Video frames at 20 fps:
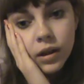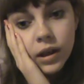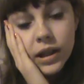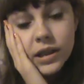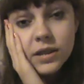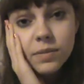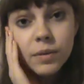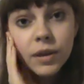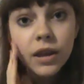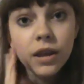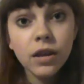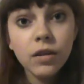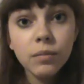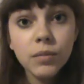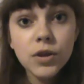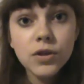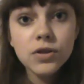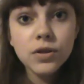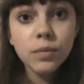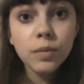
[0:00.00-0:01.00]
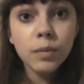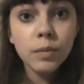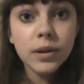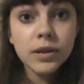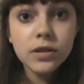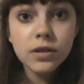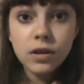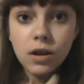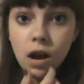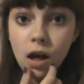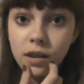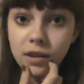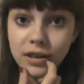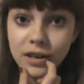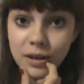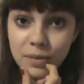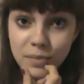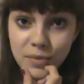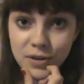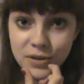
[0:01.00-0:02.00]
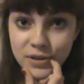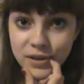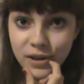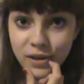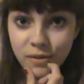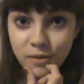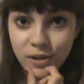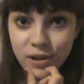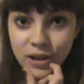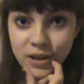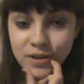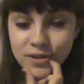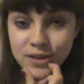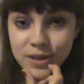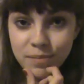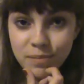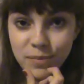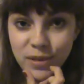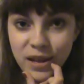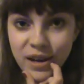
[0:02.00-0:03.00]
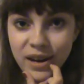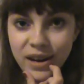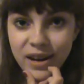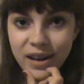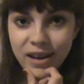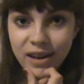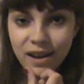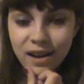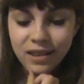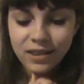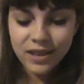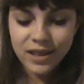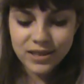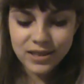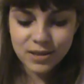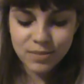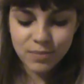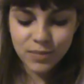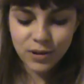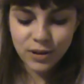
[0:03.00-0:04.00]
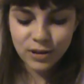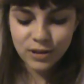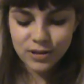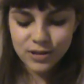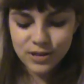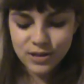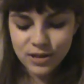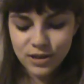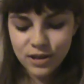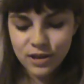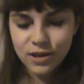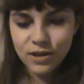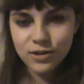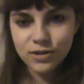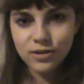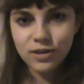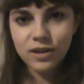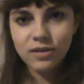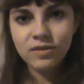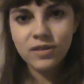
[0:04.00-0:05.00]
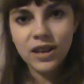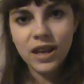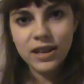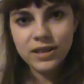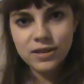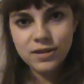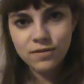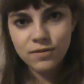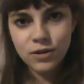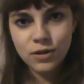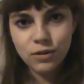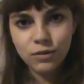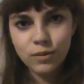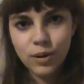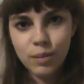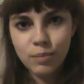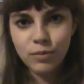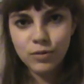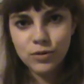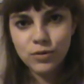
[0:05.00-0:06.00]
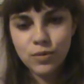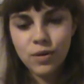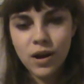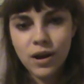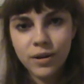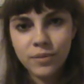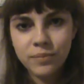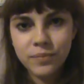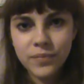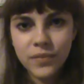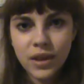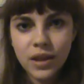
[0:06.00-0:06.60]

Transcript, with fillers: And speaking of music, we went to Colony Music while I was up there and got lots of books, so I have lots of new repertoire.